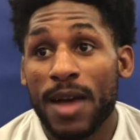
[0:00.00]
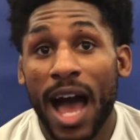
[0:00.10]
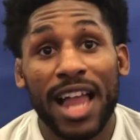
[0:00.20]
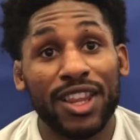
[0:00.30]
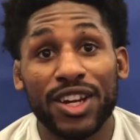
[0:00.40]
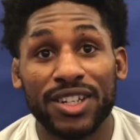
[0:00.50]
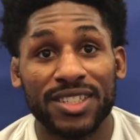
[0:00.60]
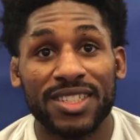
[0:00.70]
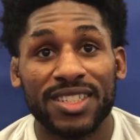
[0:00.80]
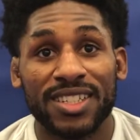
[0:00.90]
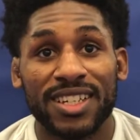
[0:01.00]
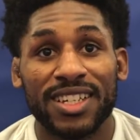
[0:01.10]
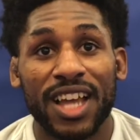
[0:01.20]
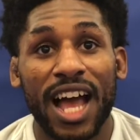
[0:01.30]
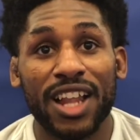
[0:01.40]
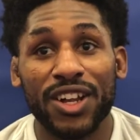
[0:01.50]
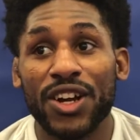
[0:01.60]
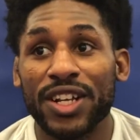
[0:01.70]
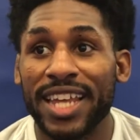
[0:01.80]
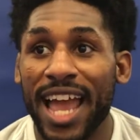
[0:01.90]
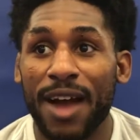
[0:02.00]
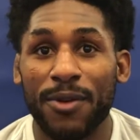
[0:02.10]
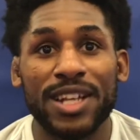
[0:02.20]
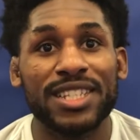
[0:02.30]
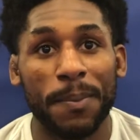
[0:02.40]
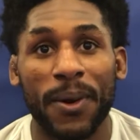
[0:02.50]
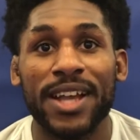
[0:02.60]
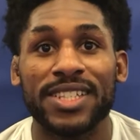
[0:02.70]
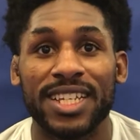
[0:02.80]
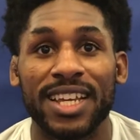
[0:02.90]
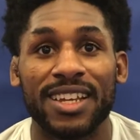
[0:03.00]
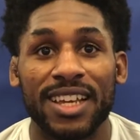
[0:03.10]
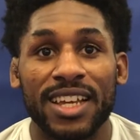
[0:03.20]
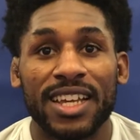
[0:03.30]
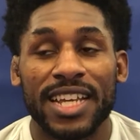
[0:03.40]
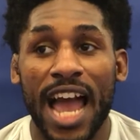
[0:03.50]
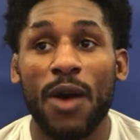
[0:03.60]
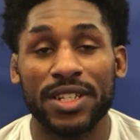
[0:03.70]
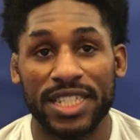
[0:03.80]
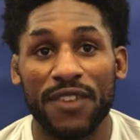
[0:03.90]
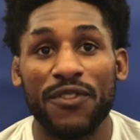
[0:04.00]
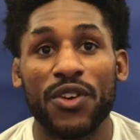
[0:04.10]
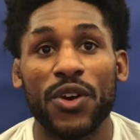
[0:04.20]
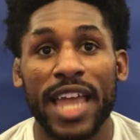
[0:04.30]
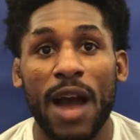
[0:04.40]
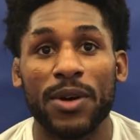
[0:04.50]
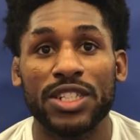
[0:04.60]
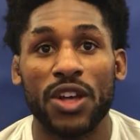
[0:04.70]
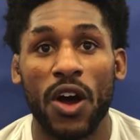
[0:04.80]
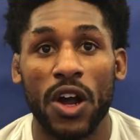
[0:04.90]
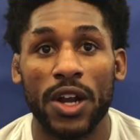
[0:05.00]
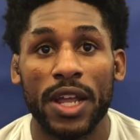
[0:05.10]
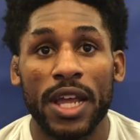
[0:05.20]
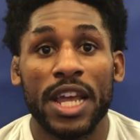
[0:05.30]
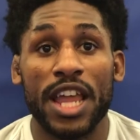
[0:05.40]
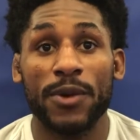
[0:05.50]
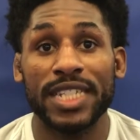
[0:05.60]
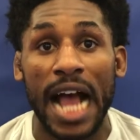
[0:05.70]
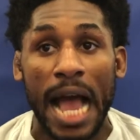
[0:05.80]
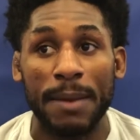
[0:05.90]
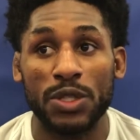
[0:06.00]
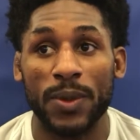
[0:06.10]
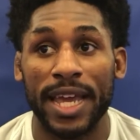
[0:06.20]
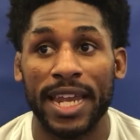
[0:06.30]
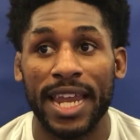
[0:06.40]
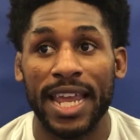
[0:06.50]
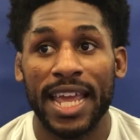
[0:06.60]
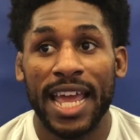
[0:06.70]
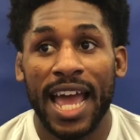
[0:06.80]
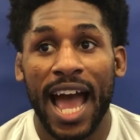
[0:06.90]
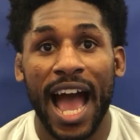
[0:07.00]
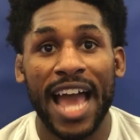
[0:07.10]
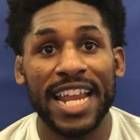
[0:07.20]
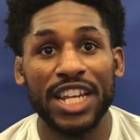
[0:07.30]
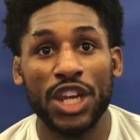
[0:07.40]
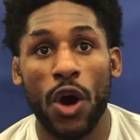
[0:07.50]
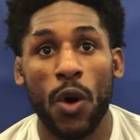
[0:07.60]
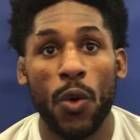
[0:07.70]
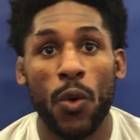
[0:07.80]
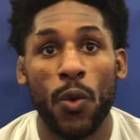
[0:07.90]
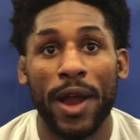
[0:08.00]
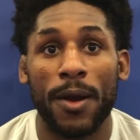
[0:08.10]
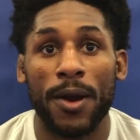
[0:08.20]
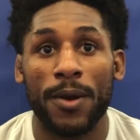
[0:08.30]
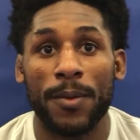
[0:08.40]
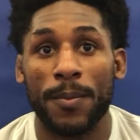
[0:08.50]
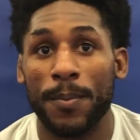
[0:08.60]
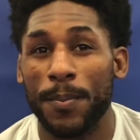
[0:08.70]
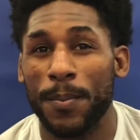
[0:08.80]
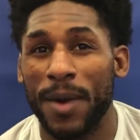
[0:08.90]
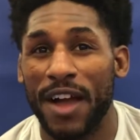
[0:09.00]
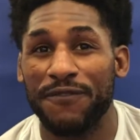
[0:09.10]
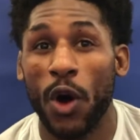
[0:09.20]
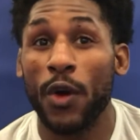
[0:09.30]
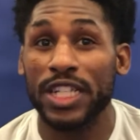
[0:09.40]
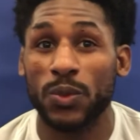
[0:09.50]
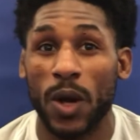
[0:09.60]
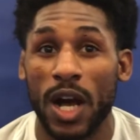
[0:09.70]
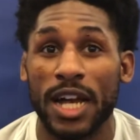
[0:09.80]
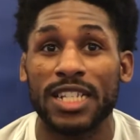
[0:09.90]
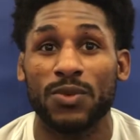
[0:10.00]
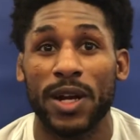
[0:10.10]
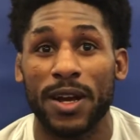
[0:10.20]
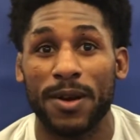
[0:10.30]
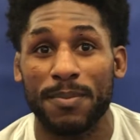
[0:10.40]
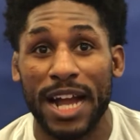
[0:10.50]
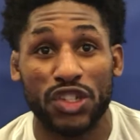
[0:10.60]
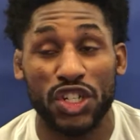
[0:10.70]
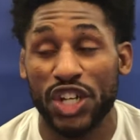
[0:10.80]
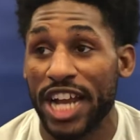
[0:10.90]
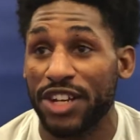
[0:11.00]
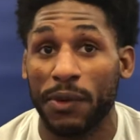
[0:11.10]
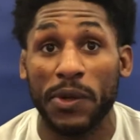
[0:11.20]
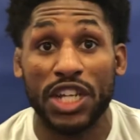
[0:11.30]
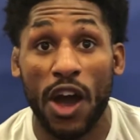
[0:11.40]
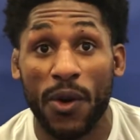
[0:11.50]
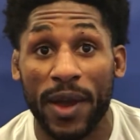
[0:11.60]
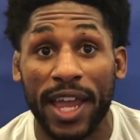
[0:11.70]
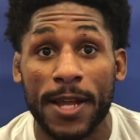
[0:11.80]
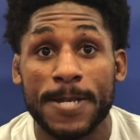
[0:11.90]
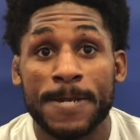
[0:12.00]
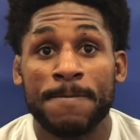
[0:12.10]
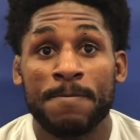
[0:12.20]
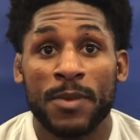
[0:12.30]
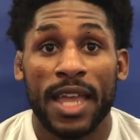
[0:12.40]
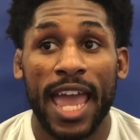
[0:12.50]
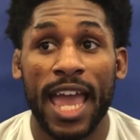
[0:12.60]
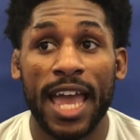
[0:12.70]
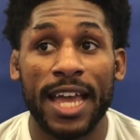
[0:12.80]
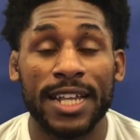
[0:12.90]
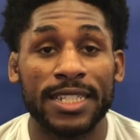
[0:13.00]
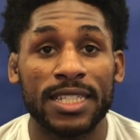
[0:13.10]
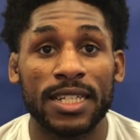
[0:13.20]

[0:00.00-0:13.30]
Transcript: I learned, yeah, it was depressing. Yeah, it was difficult. Yeah, it was hard. There was times when I didn't know where my focus was, where my trajectory was going, and